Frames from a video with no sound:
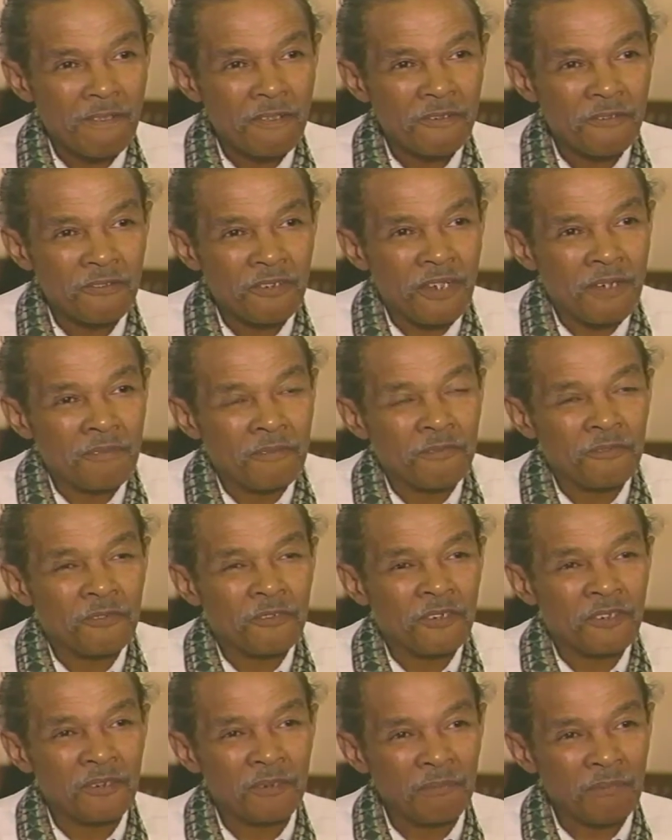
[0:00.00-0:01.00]
Travel
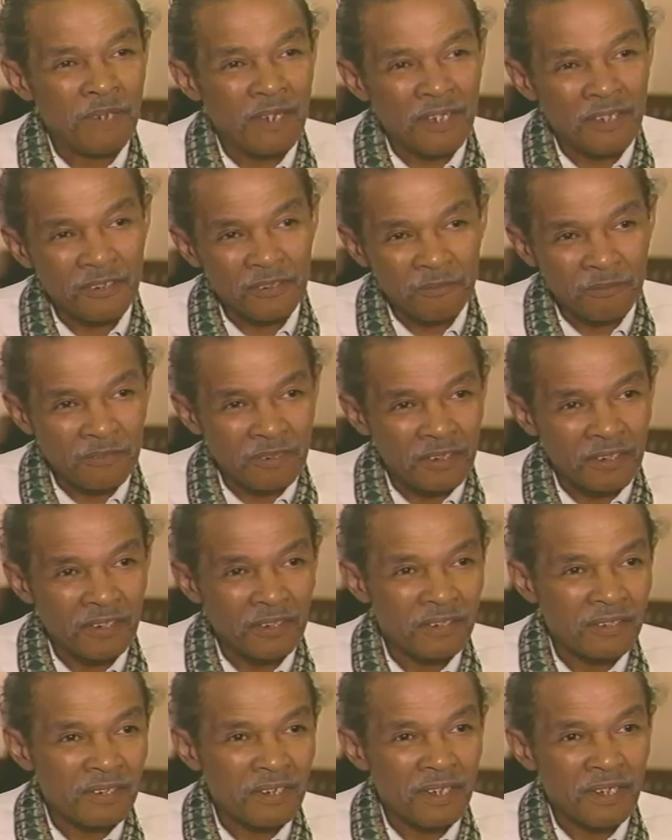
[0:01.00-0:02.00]
400 miles, and when you get
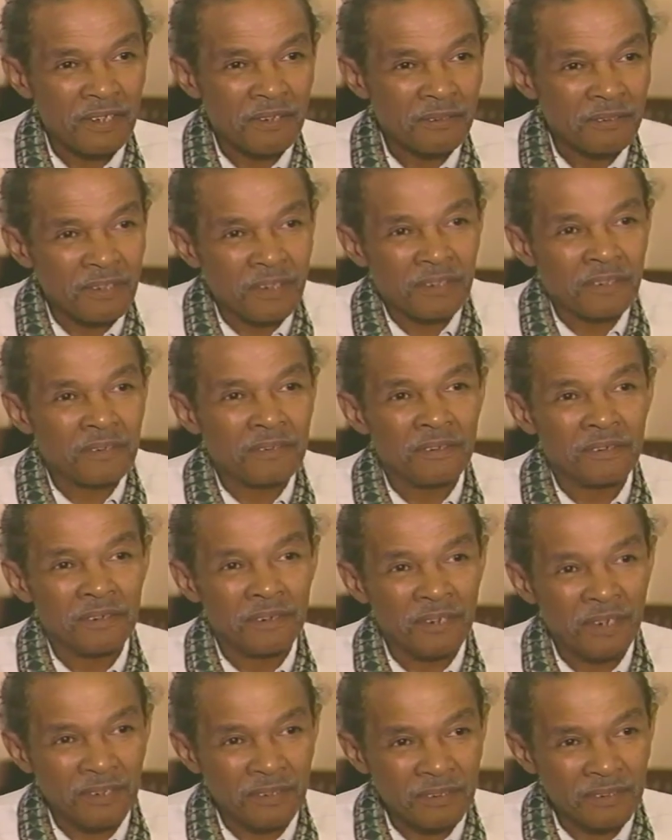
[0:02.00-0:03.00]
to town, take the horn
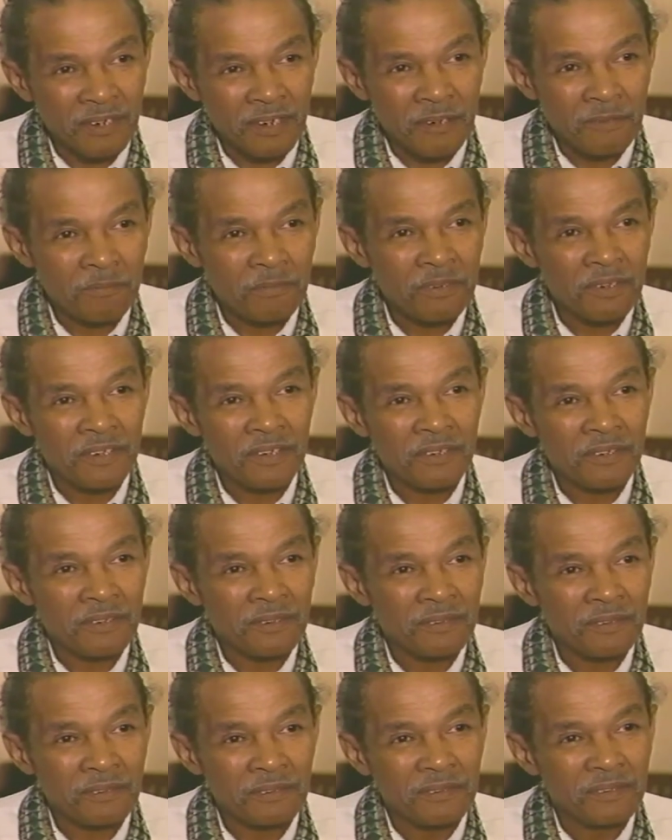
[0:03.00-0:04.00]
out and start playing, you
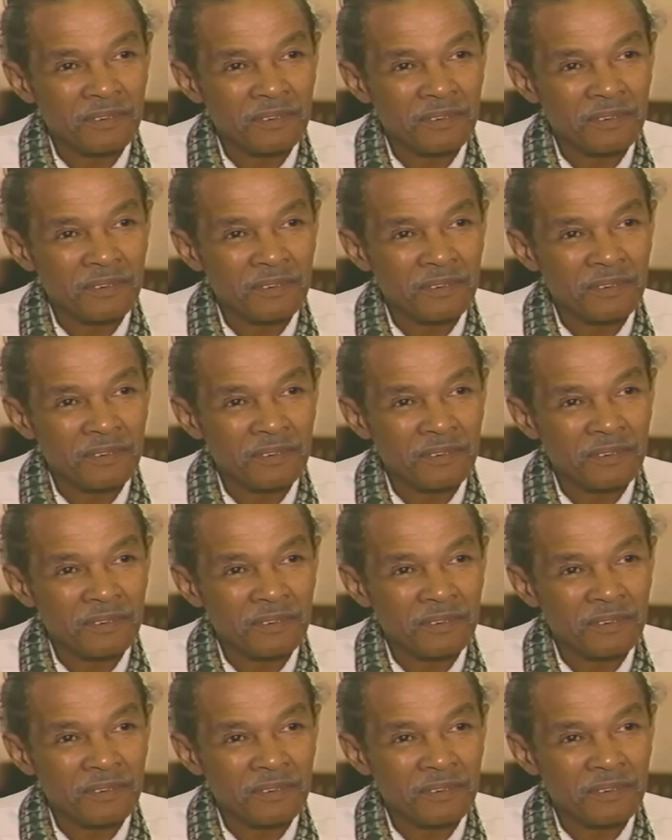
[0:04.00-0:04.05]
know.